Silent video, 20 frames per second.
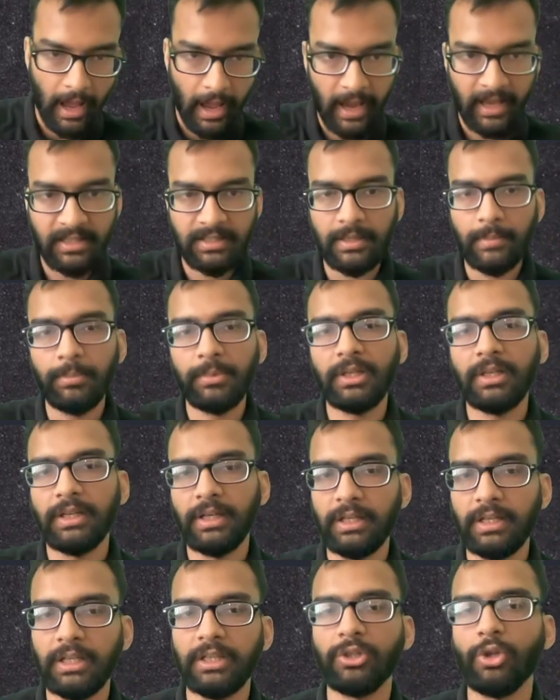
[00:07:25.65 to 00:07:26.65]
except
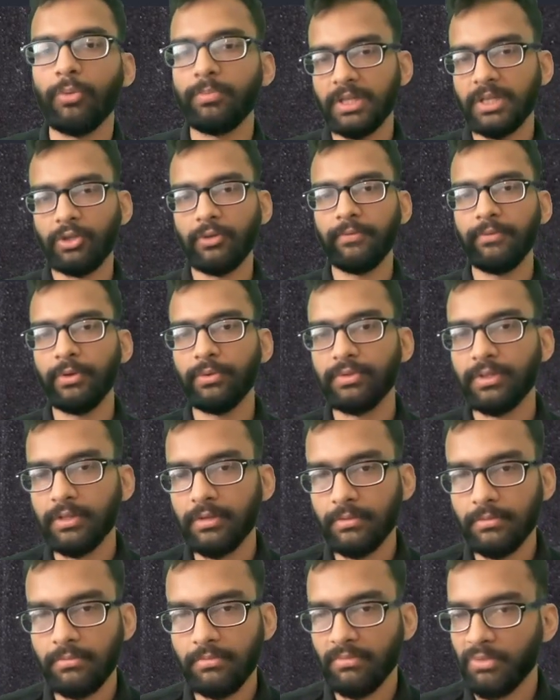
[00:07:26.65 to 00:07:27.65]
creating the object of user?
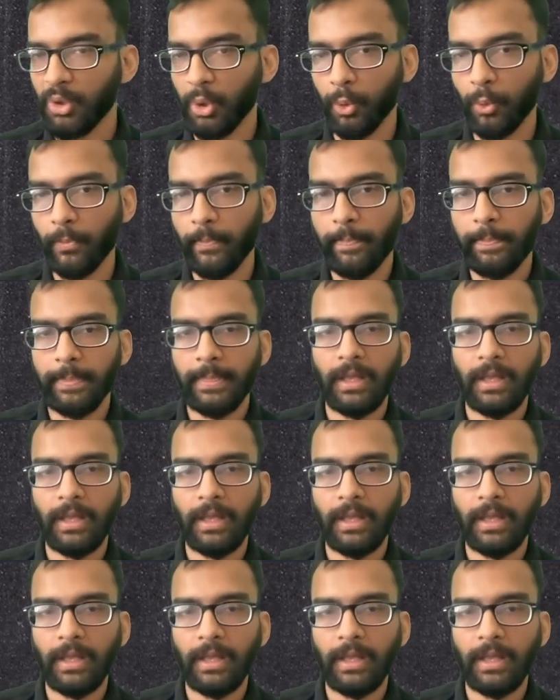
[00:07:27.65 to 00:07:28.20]
No.